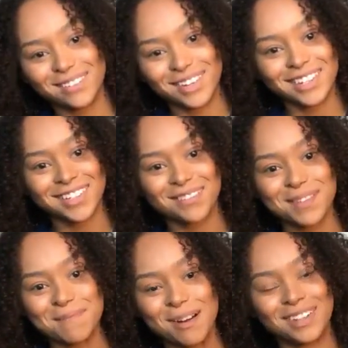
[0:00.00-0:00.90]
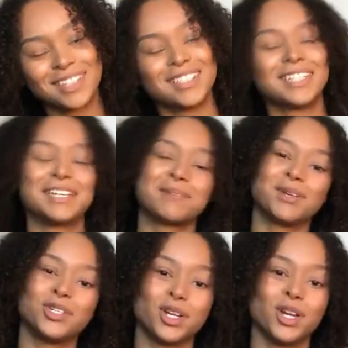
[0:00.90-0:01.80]
of it, the part that's a little
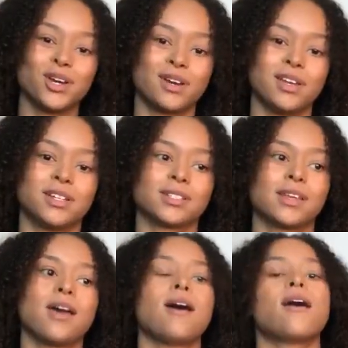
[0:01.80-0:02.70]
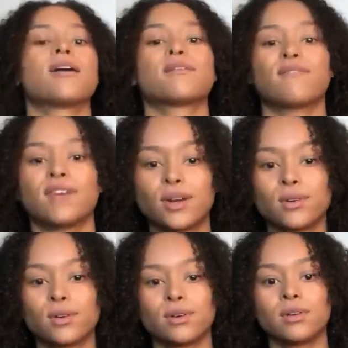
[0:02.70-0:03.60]
bit trickier, is on a
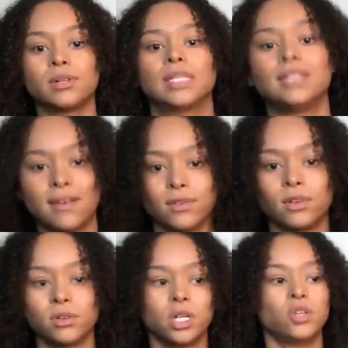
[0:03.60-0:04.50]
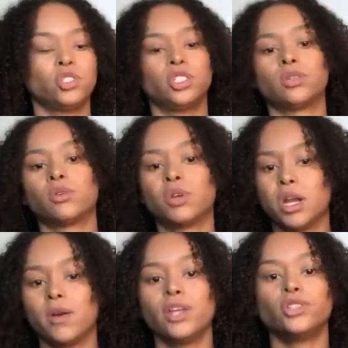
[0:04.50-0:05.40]
federal level. General,
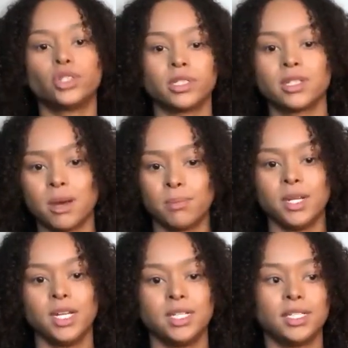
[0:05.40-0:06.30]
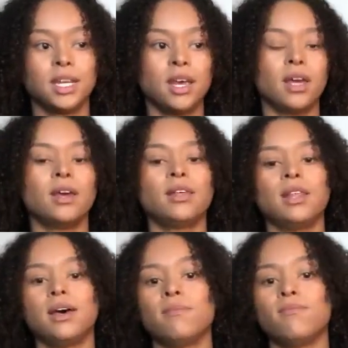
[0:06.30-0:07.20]
insurance companies
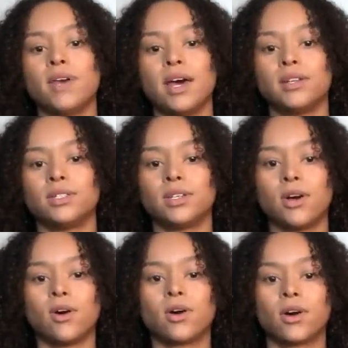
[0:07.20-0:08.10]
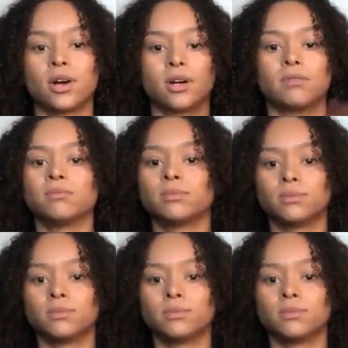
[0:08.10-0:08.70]
that are